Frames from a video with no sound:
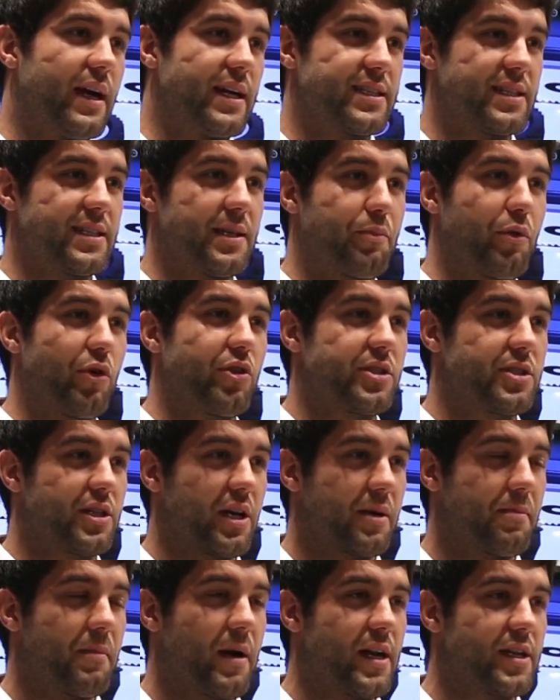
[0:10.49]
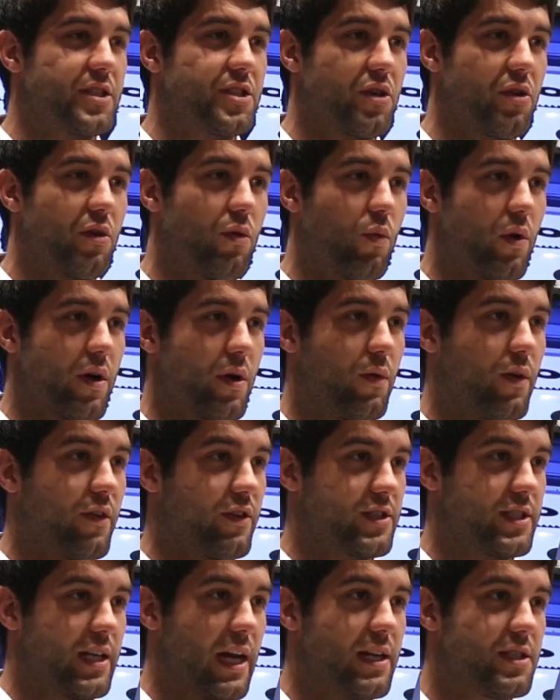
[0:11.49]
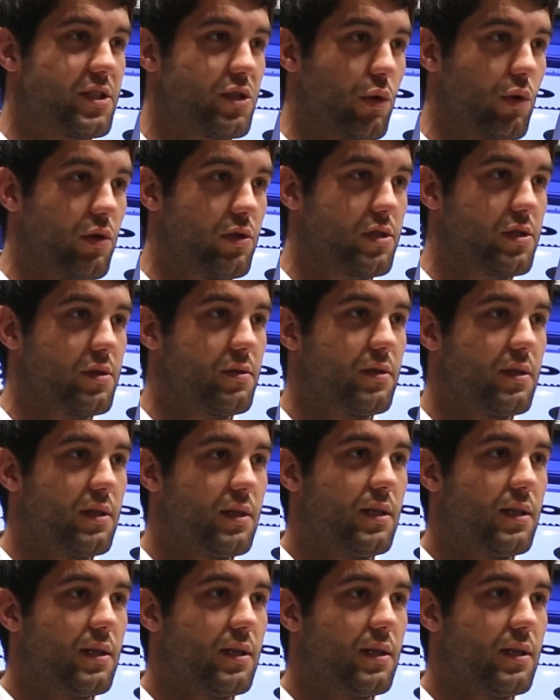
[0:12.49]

and as a project manager on one of our sales tools.